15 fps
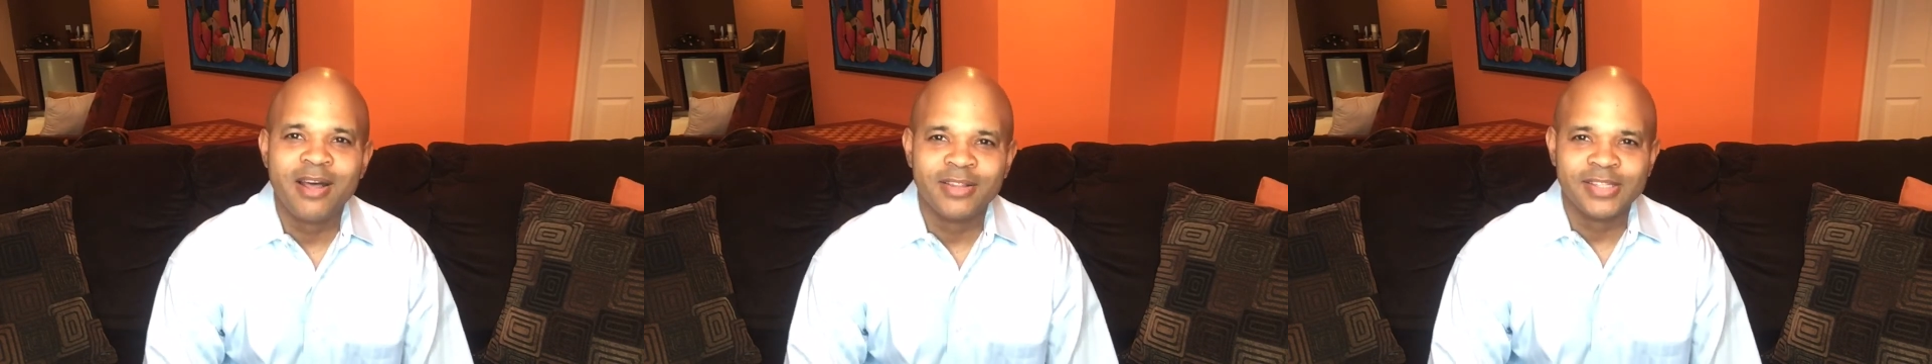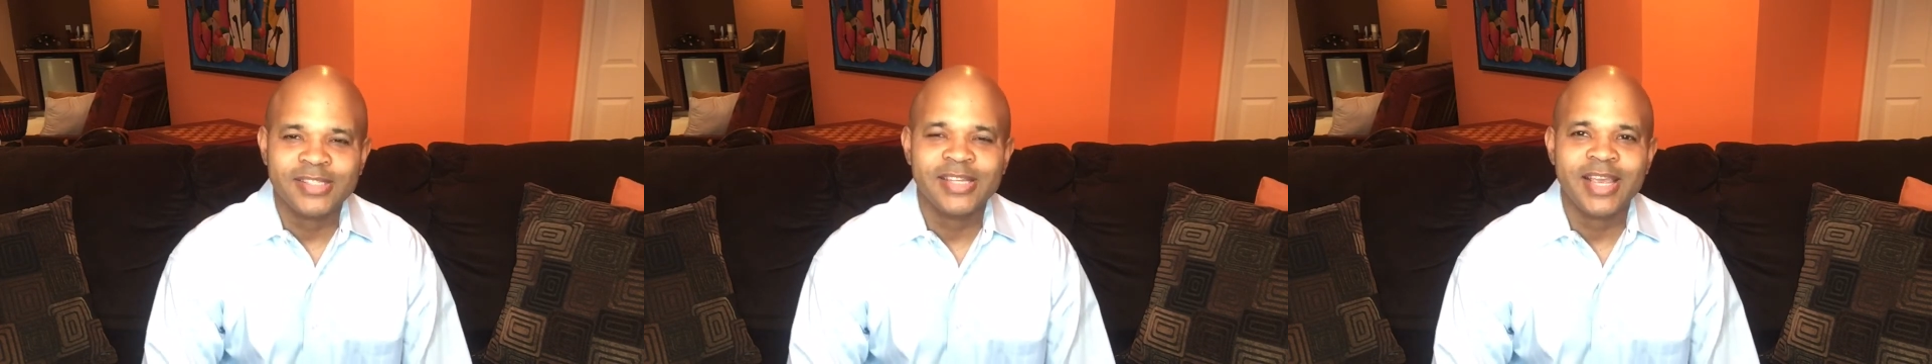
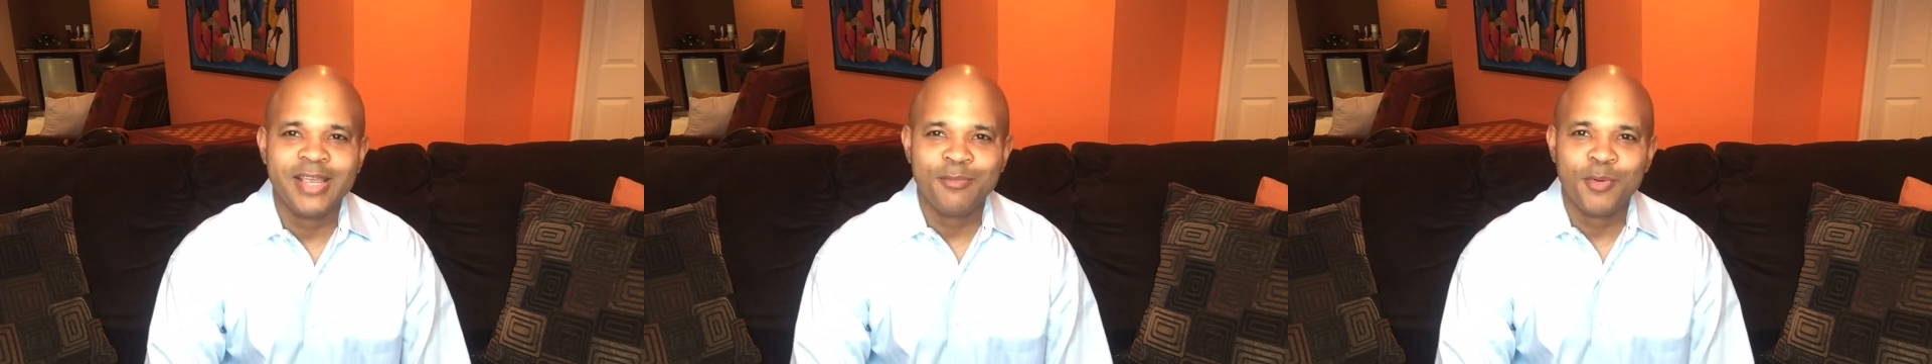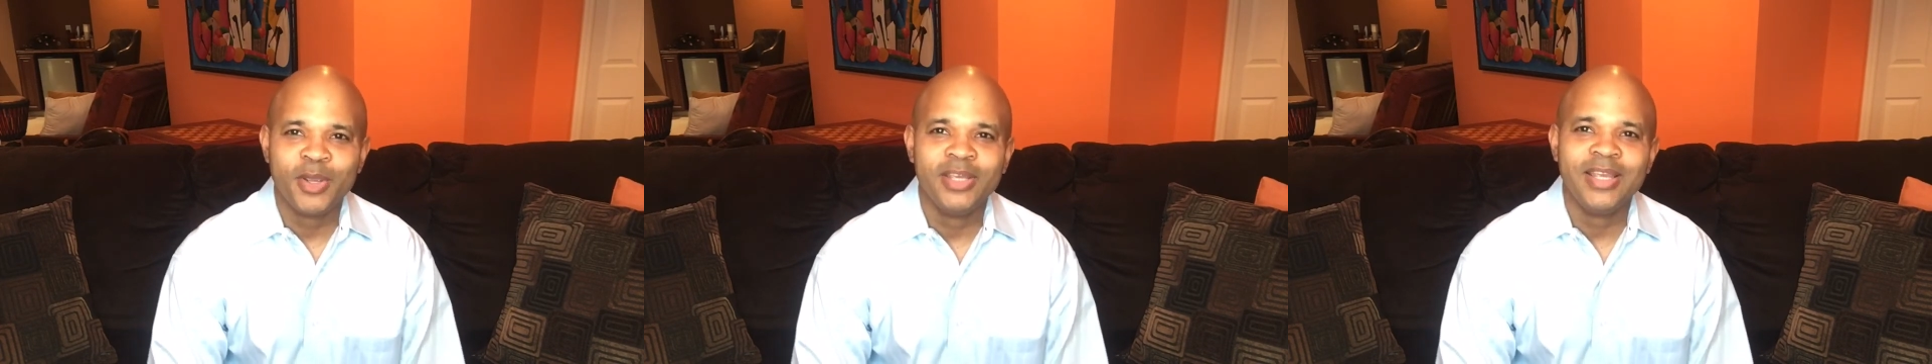the
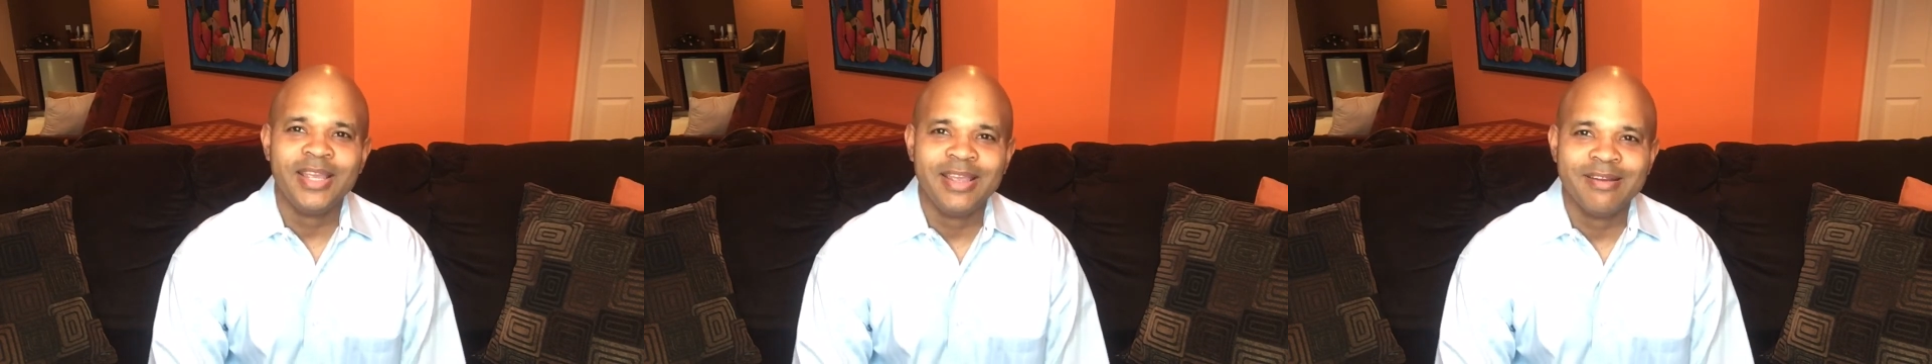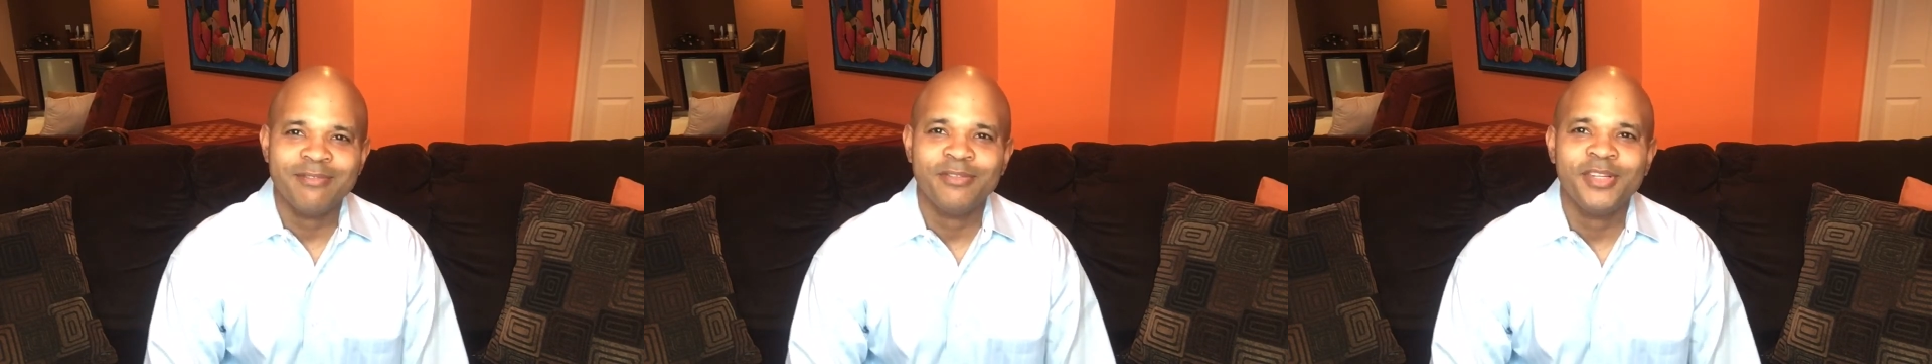same way
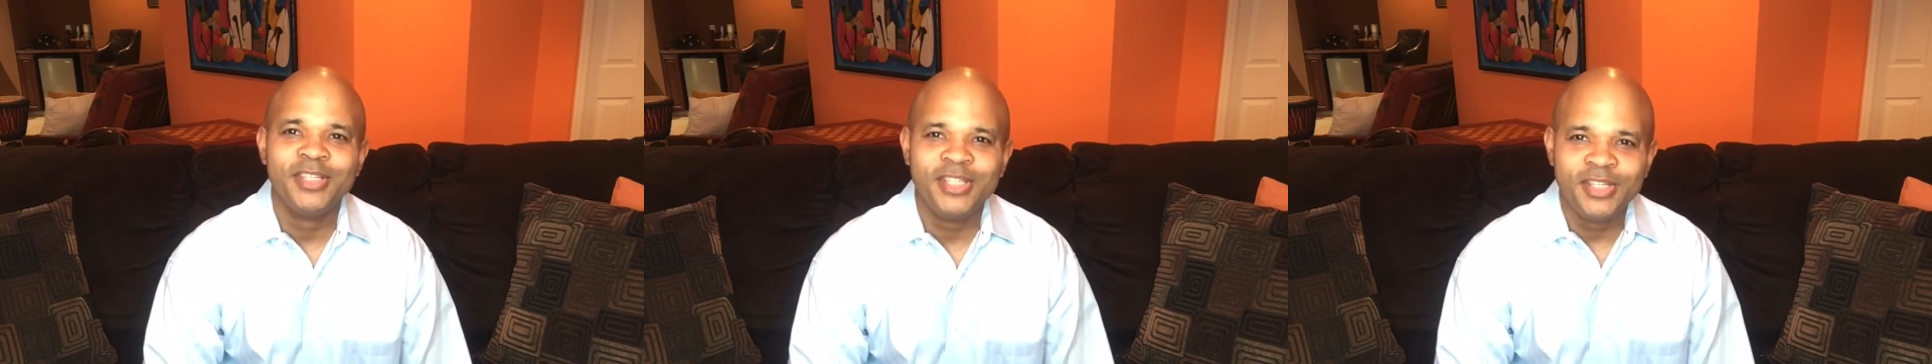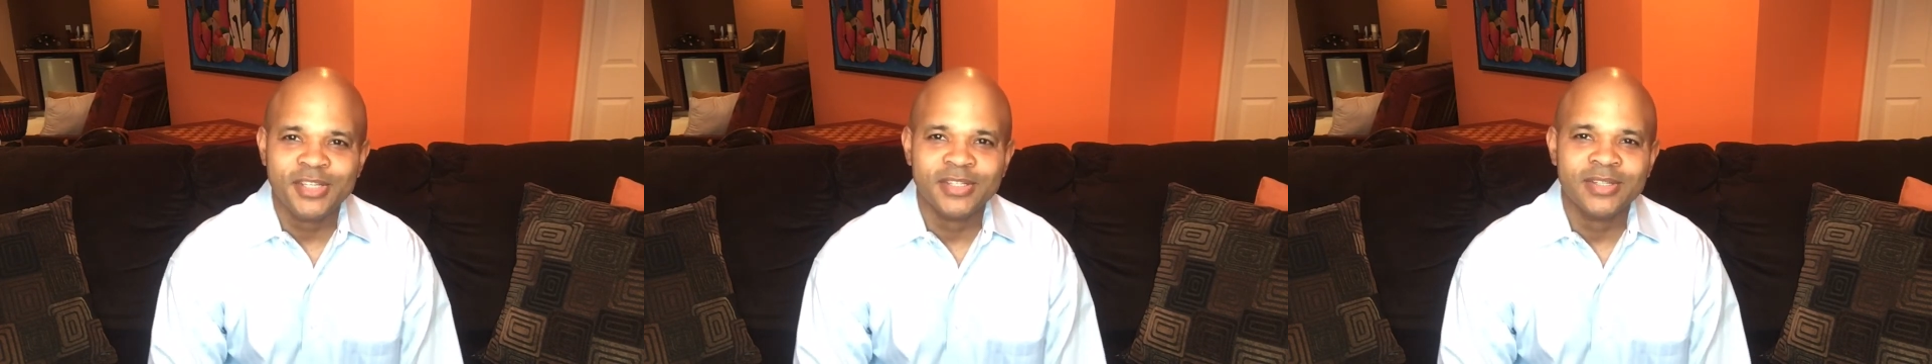every
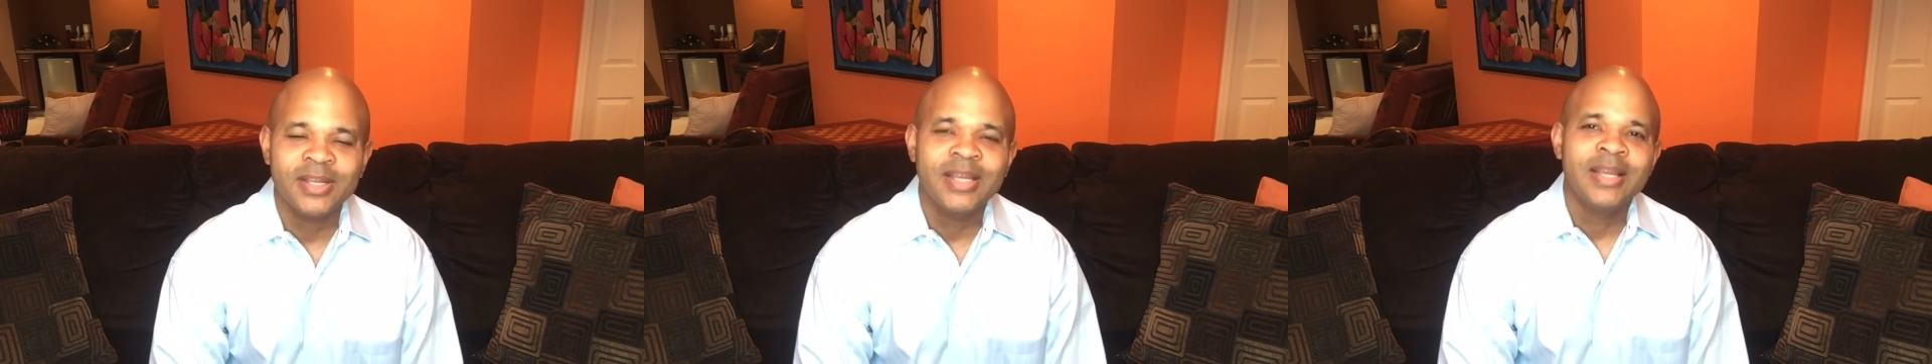year.